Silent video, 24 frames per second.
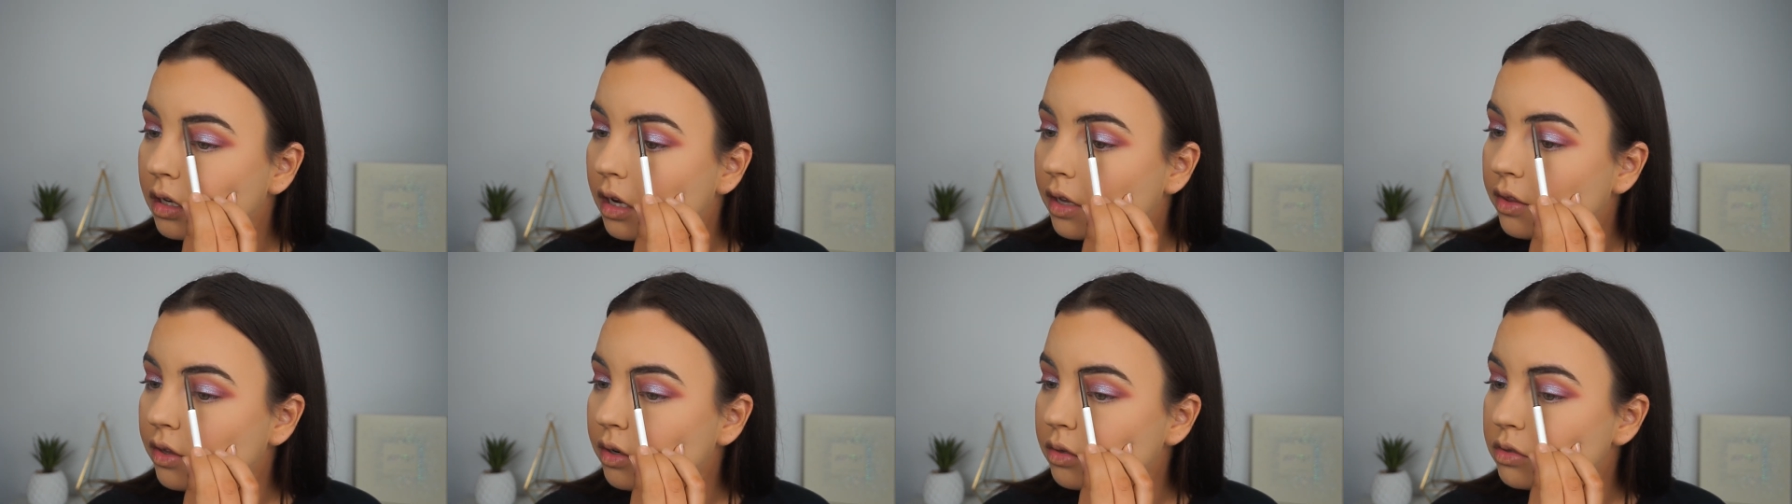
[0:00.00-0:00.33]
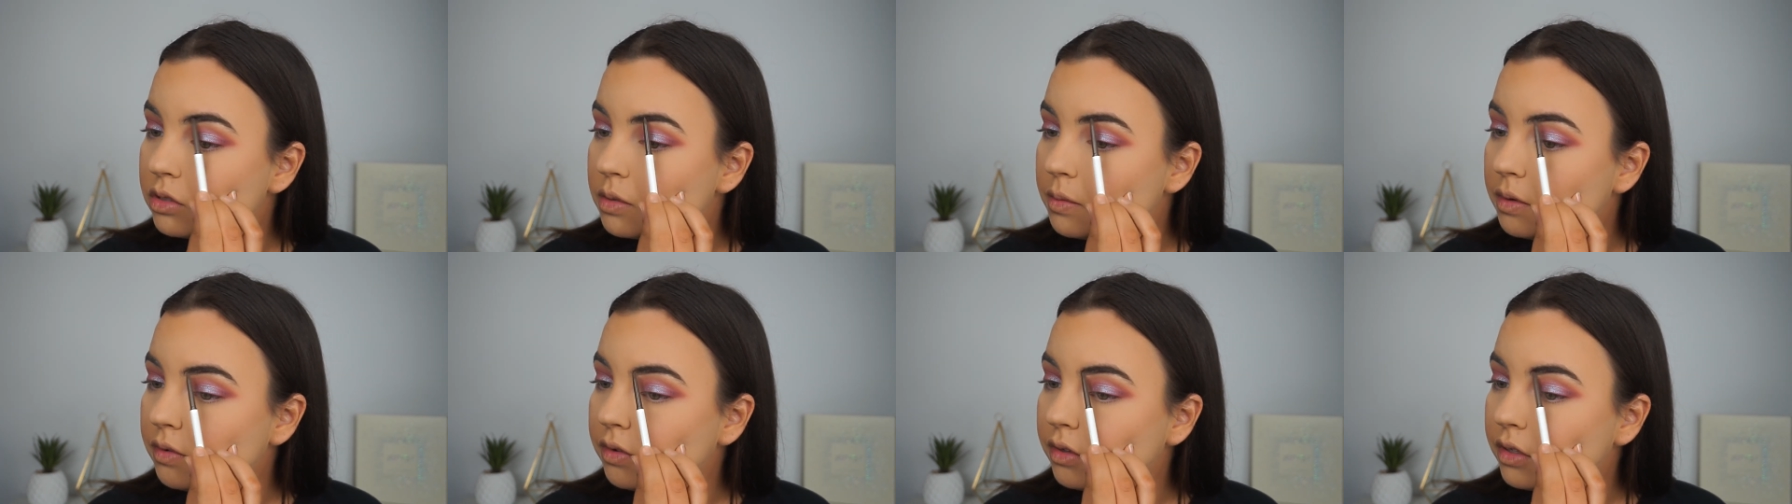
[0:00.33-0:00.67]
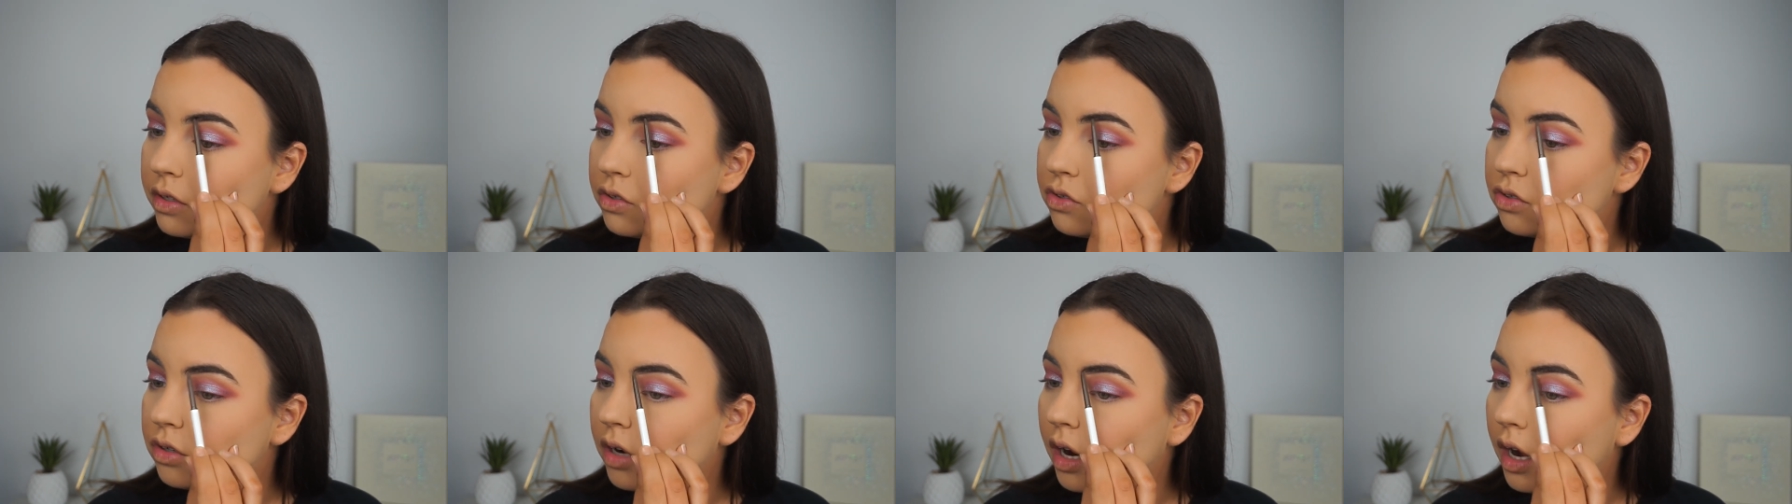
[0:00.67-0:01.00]
I thought it was going to be
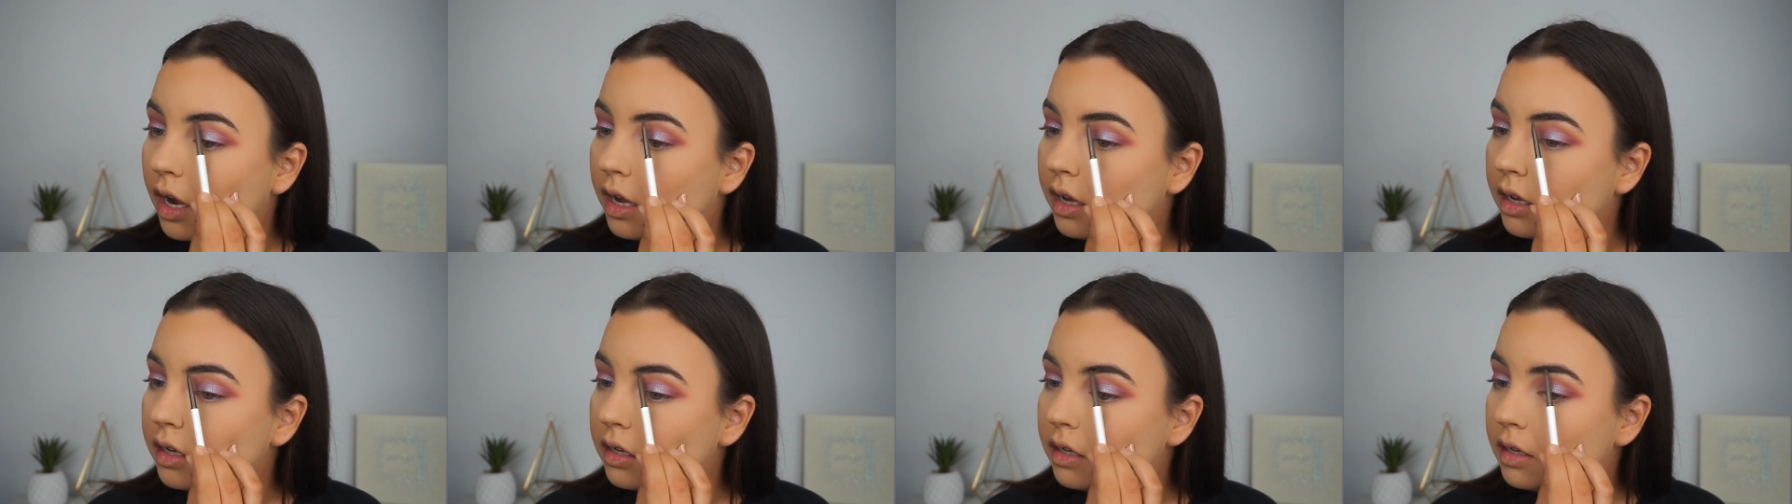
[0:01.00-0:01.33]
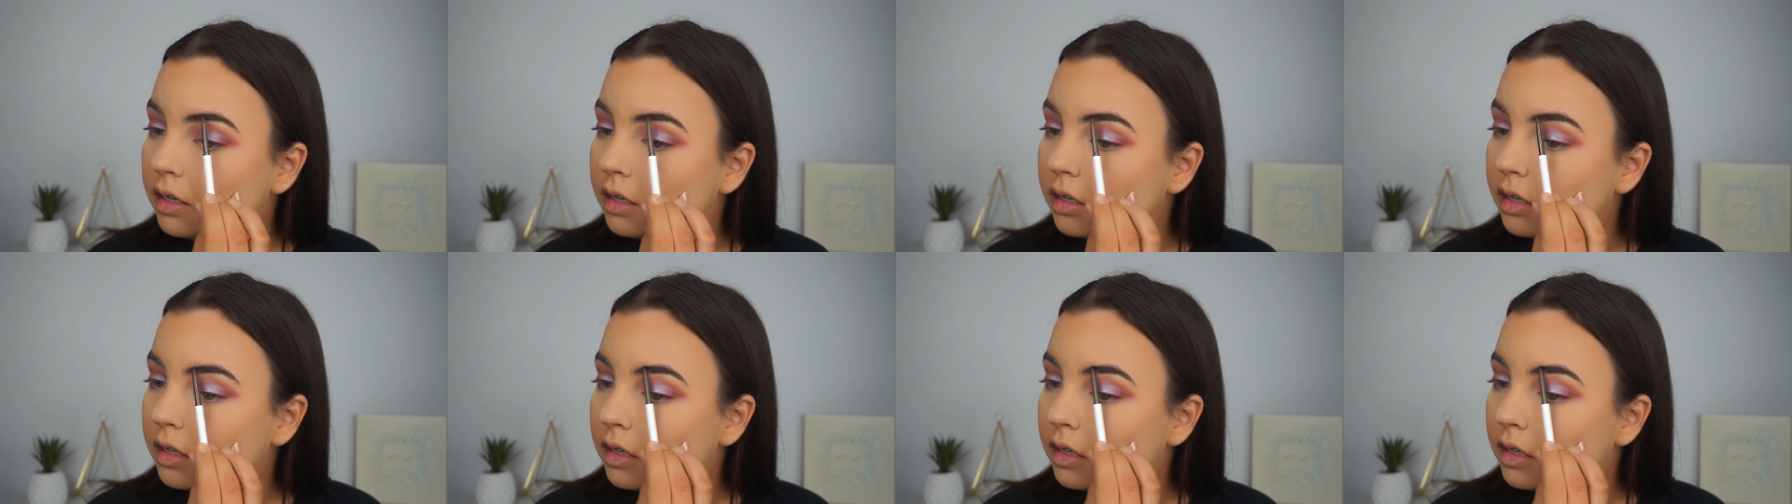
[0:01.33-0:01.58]
really dry